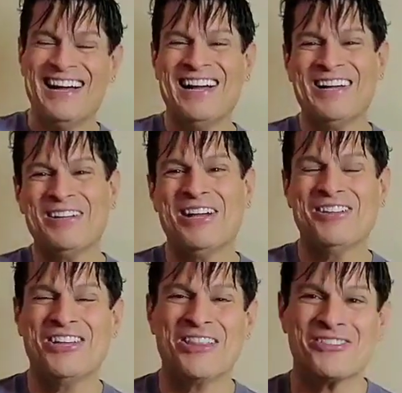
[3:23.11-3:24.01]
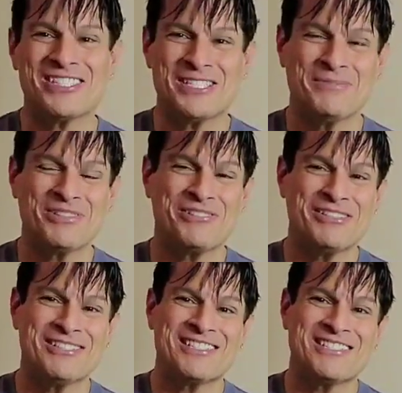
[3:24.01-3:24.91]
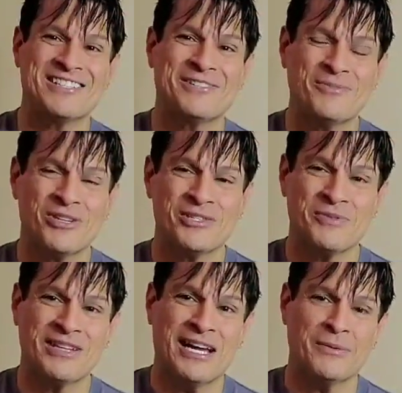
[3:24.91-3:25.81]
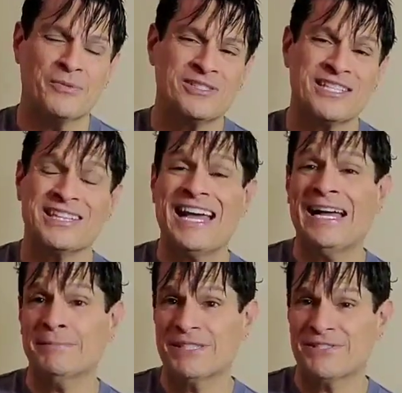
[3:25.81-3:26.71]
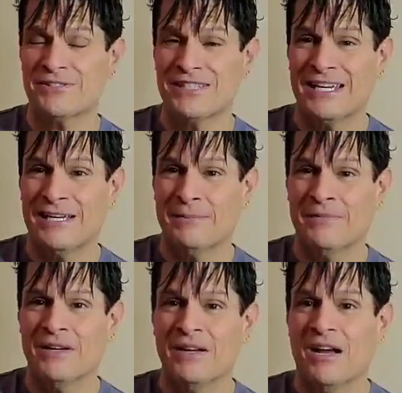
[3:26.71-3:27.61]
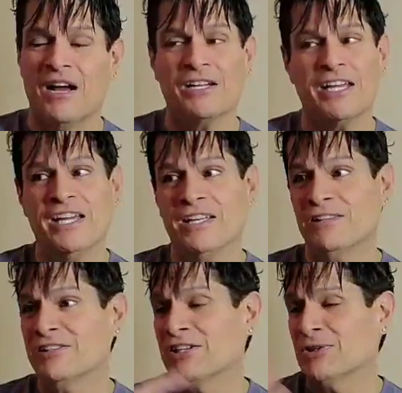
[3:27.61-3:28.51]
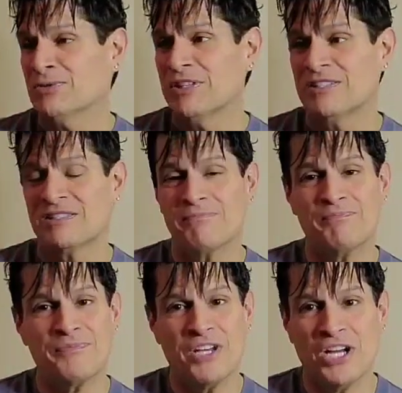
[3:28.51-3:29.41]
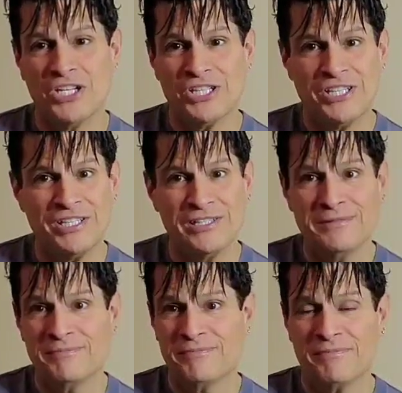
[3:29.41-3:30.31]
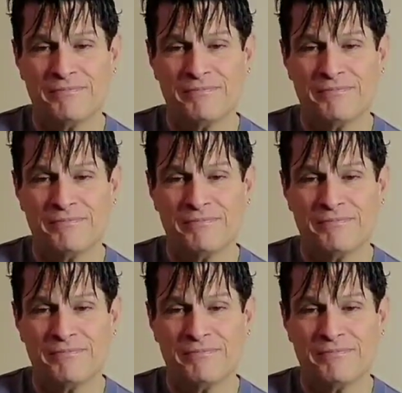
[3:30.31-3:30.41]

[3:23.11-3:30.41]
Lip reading: Another similar incident was when I was in Amsterdam. Again, these hunky,